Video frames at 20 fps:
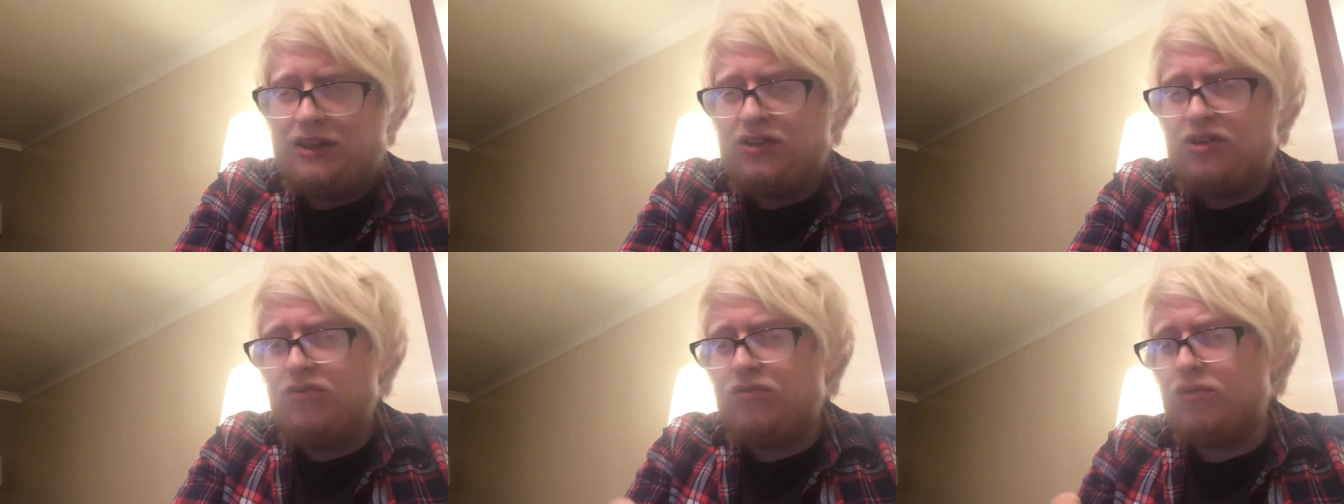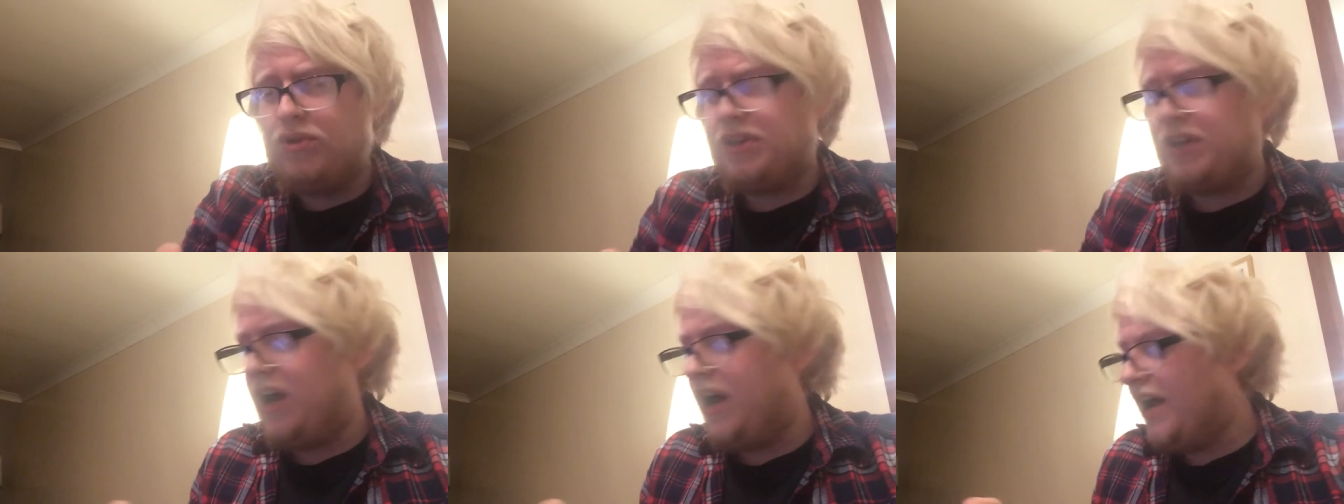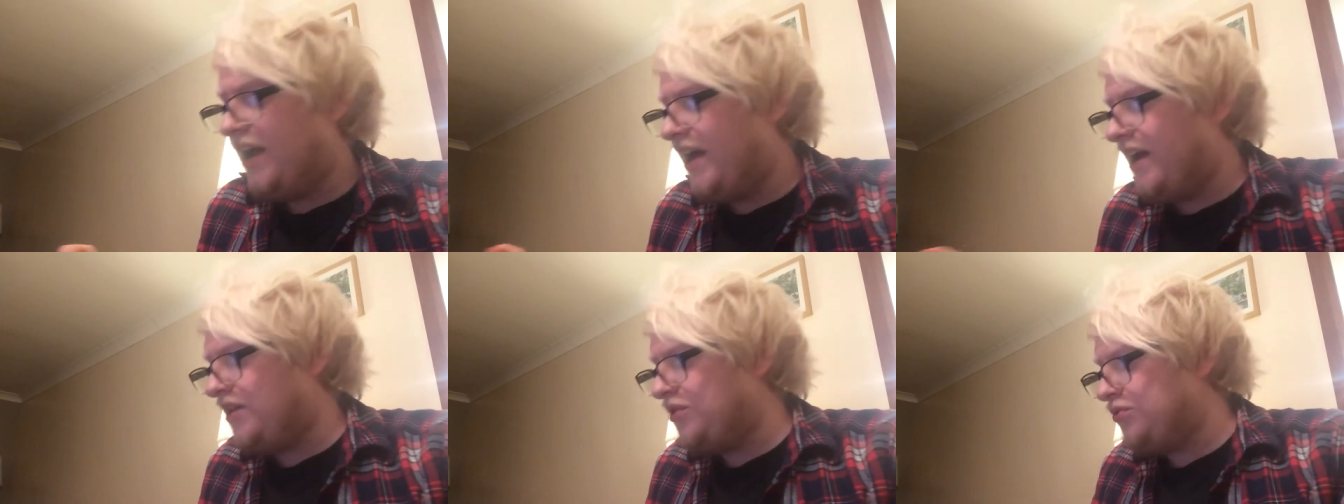the other one that
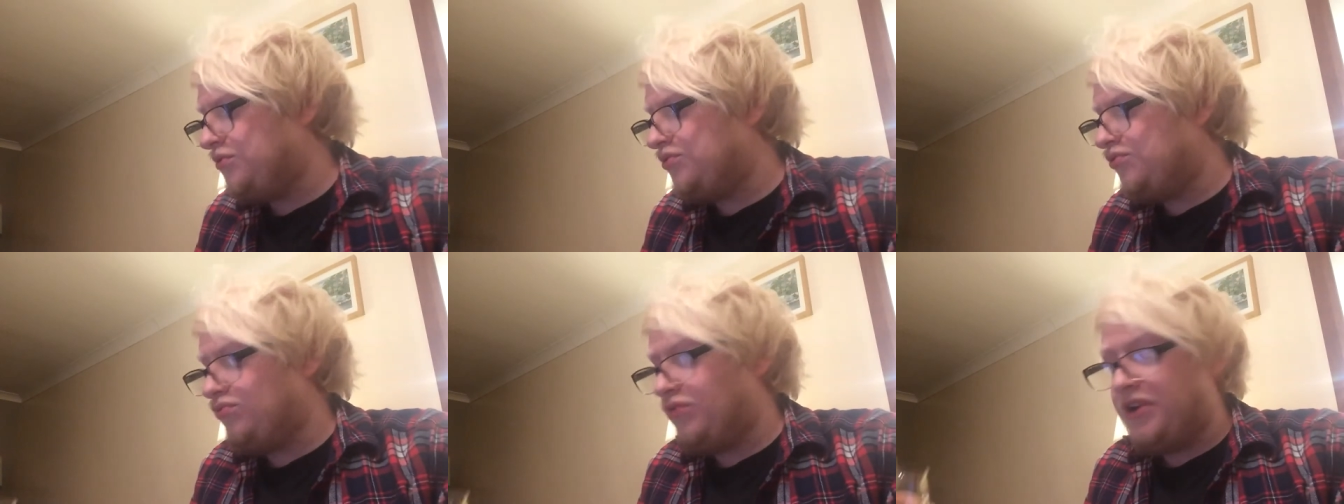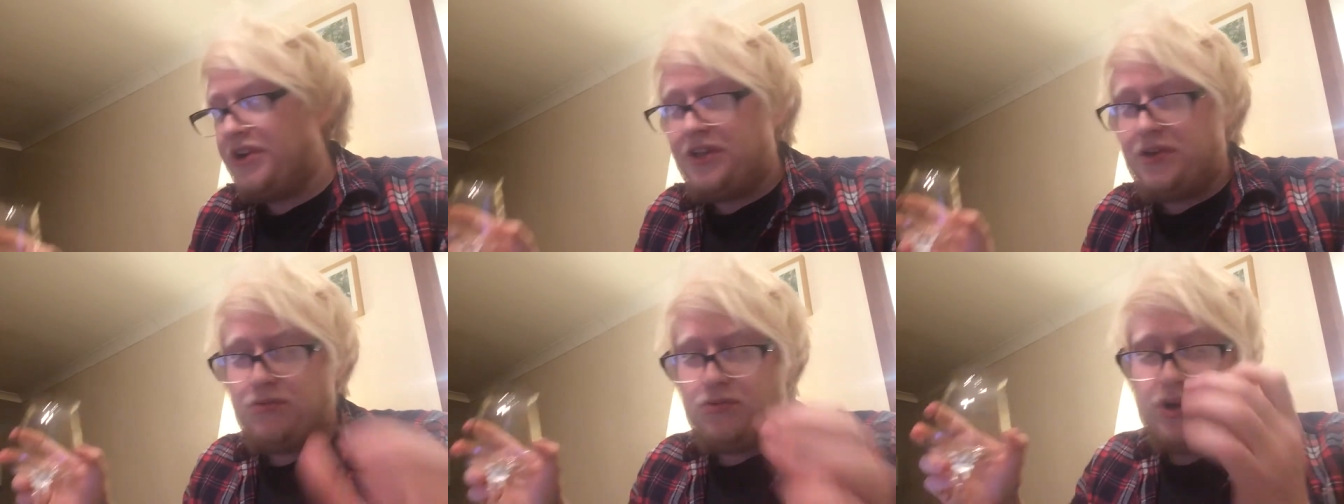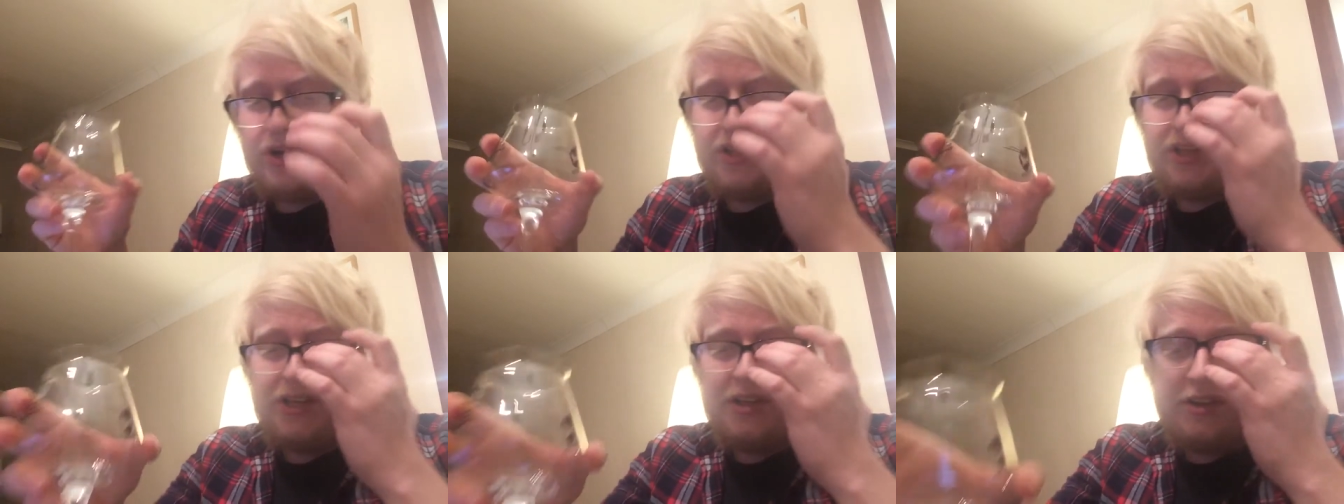I had was really,
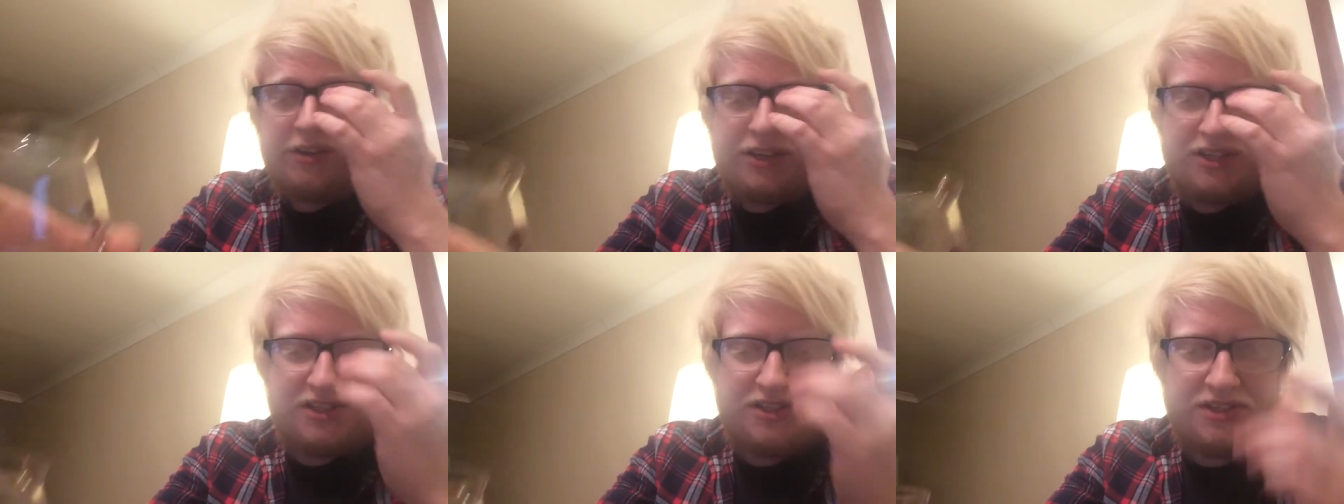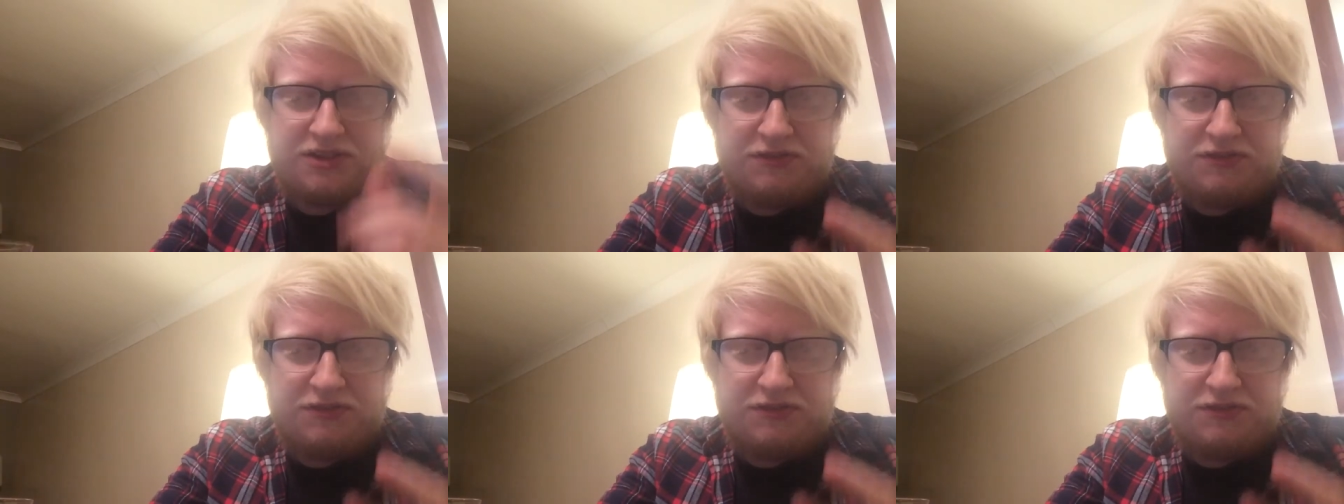really nice.